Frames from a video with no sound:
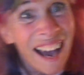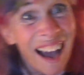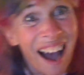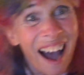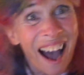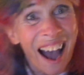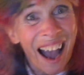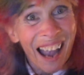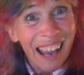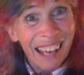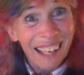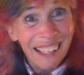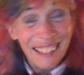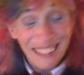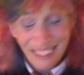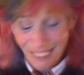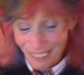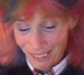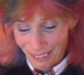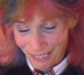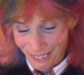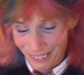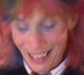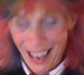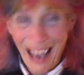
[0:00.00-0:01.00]
I
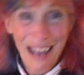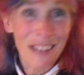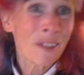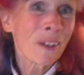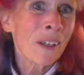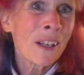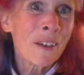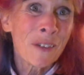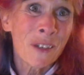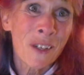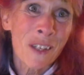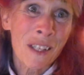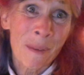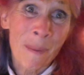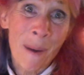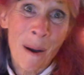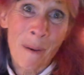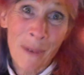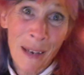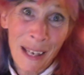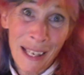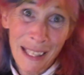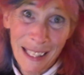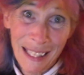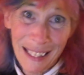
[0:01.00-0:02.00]
was just about
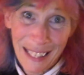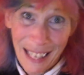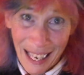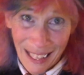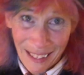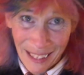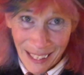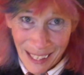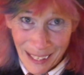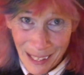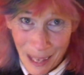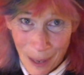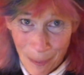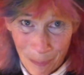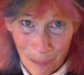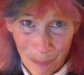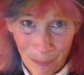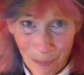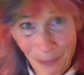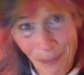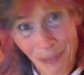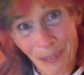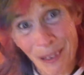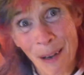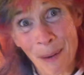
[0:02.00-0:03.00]
ready to take these up
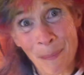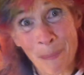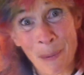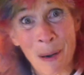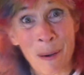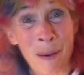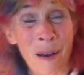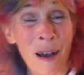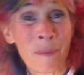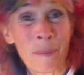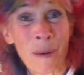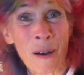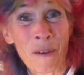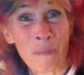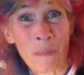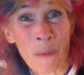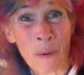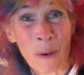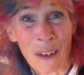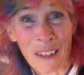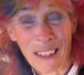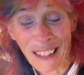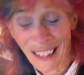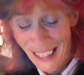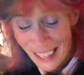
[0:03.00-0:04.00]
above
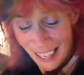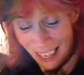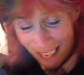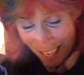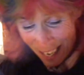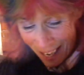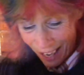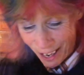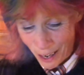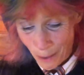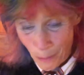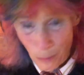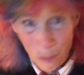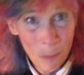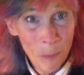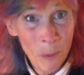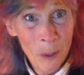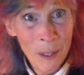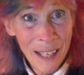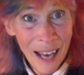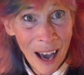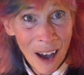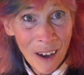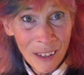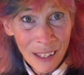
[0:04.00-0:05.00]
board. We're
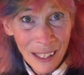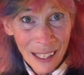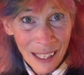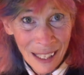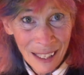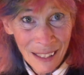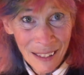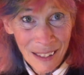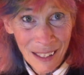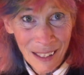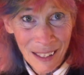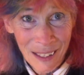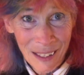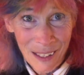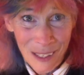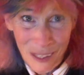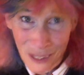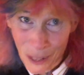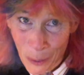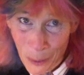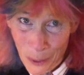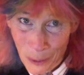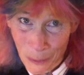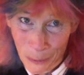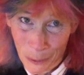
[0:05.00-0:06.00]
down in the
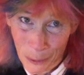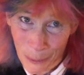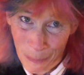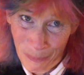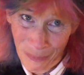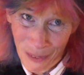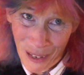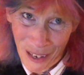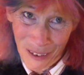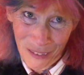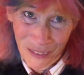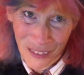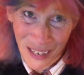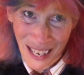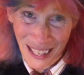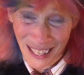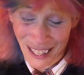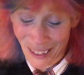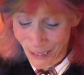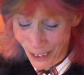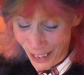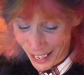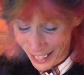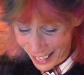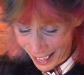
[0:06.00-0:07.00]
sewing room of Yankee
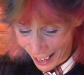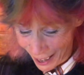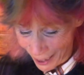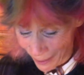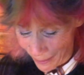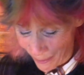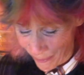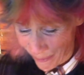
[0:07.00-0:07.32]
right now,